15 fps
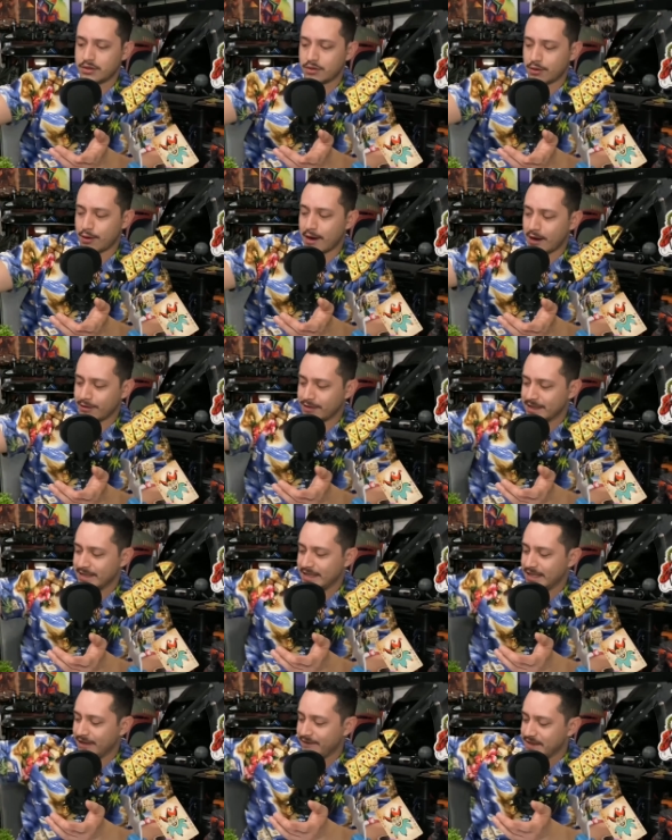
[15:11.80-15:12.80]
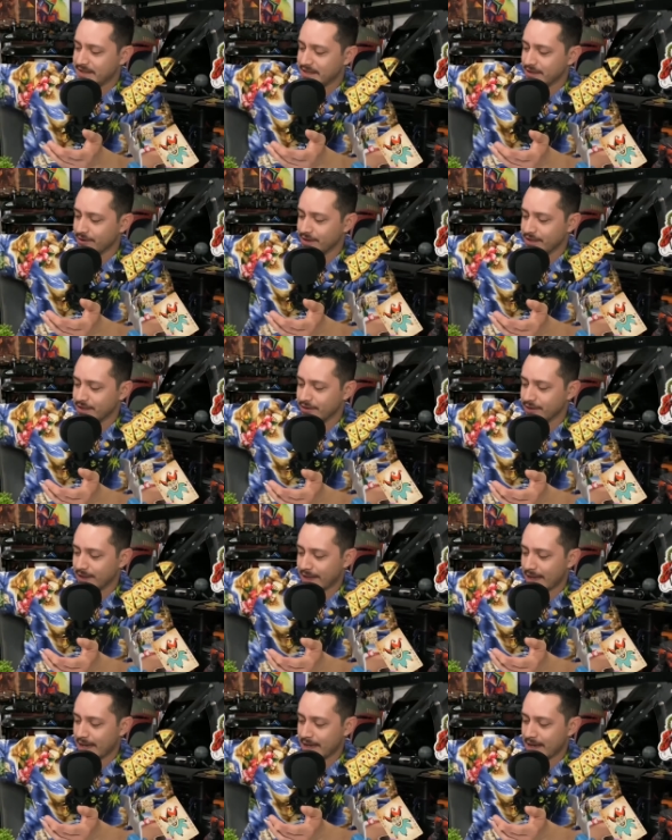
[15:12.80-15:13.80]
throughout the TV series, you know,
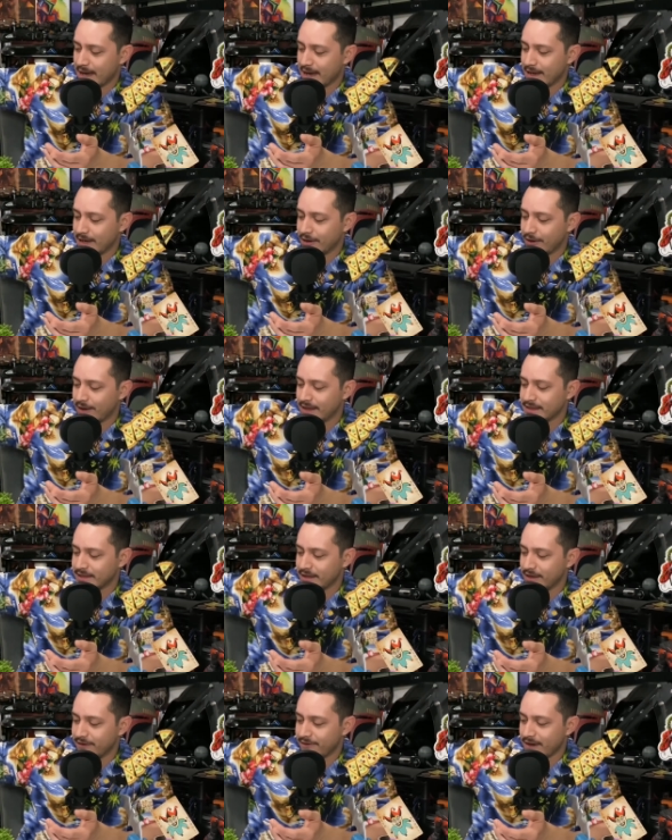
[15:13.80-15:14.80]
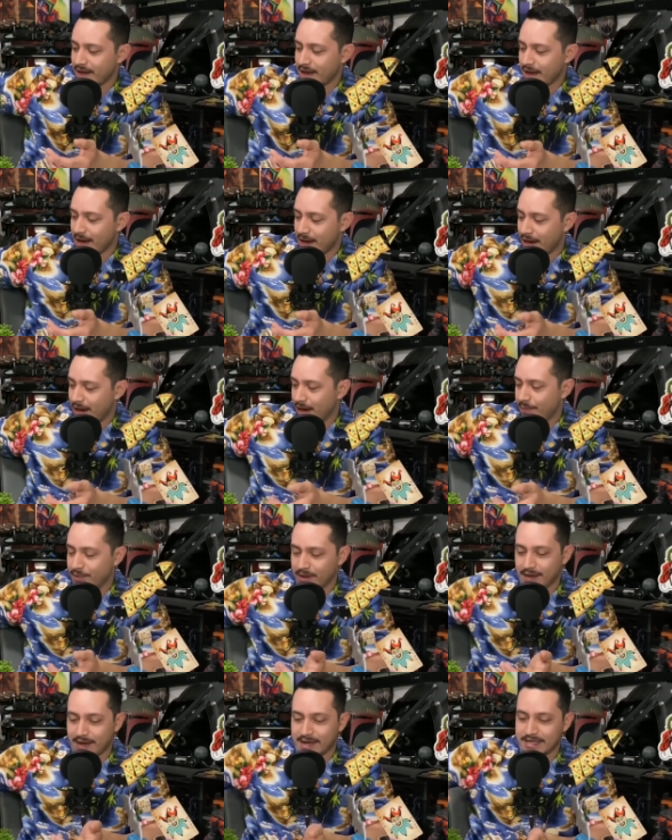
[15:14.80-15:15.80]
like Egghead and all that stuff. Uh,
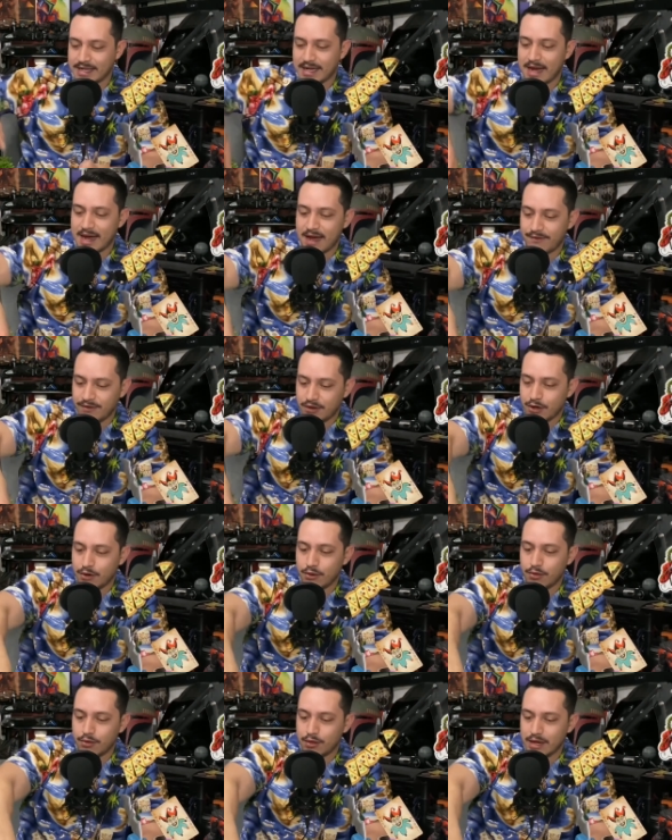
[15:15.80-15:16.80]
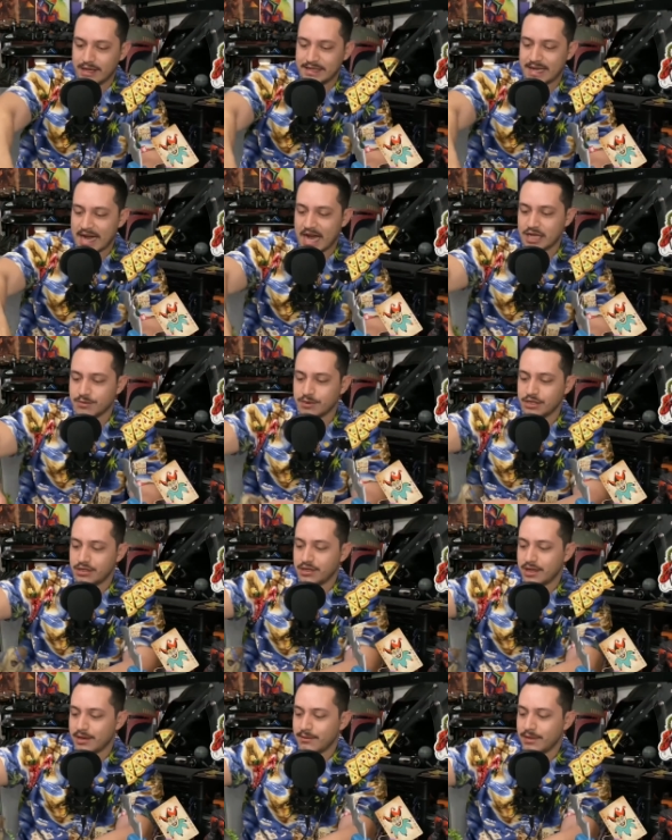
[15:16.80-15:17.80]
but like I said, I have no attachment to
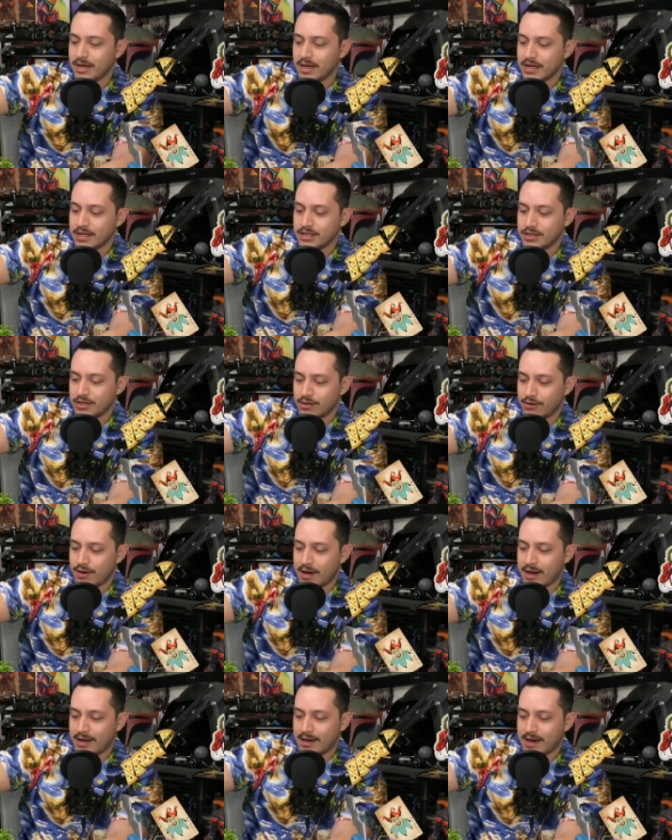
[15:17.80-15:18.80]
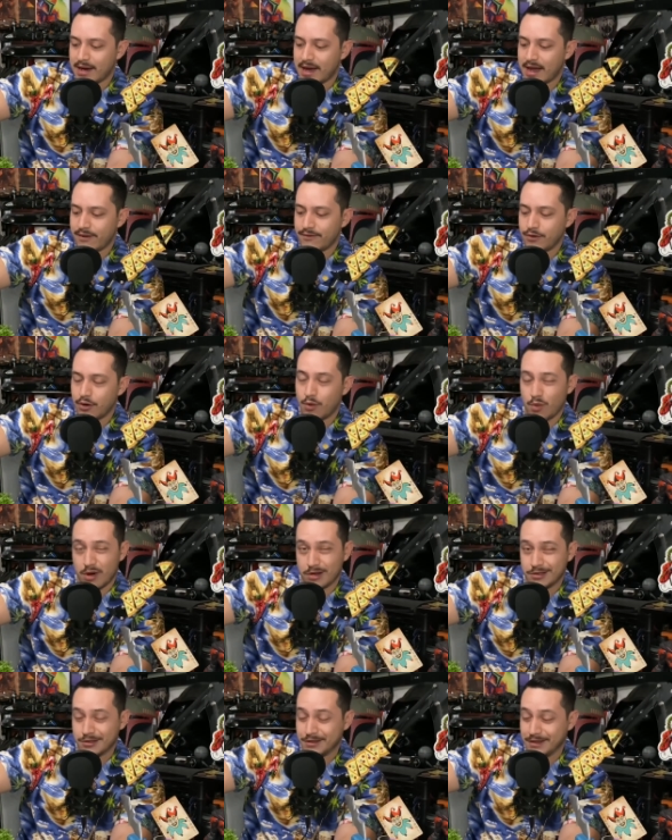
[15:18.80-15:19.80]
them, so I kind of have no
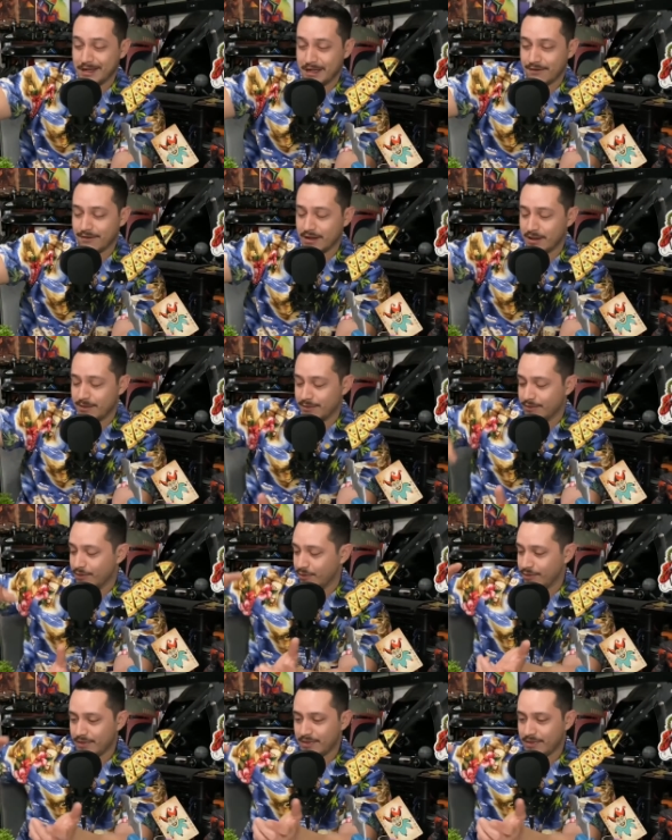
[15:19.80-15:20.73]
want or need for them